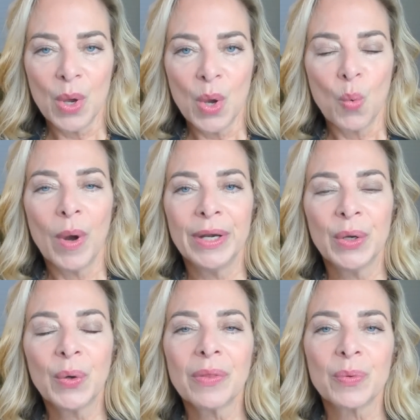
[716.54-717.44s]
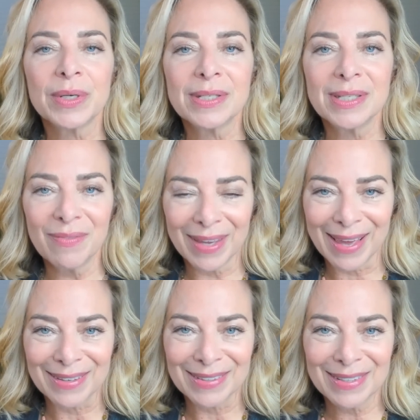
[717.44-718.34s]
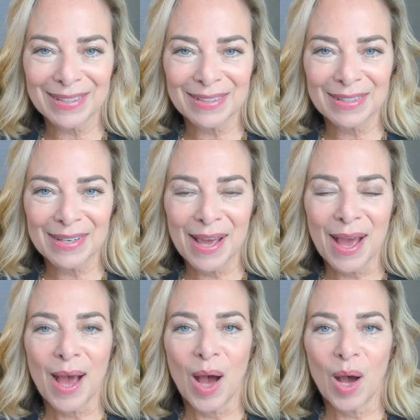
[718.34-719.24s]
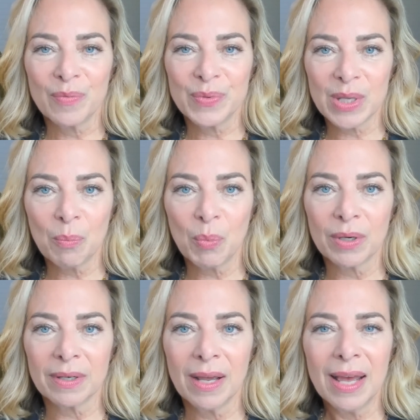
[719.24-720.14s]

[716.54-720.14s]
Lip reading: when you're on the receiving end of someone